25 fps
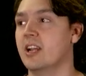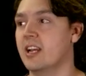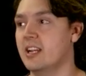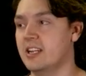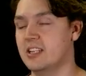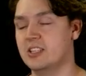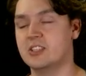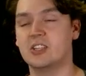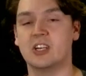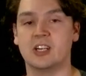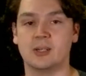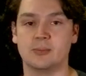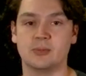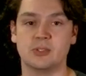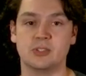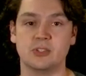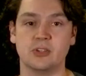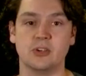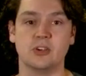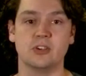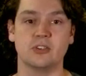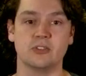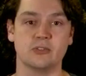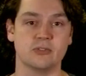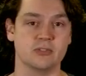anytime
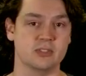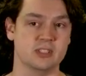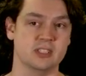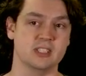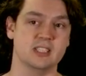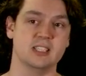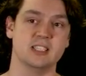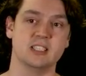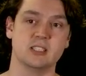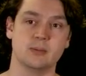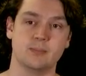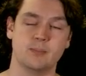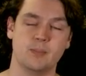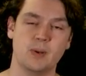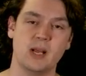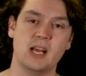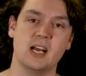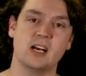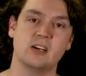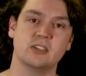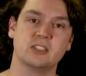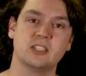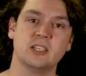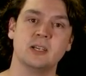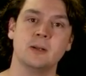search really is
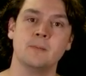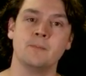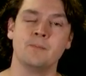about,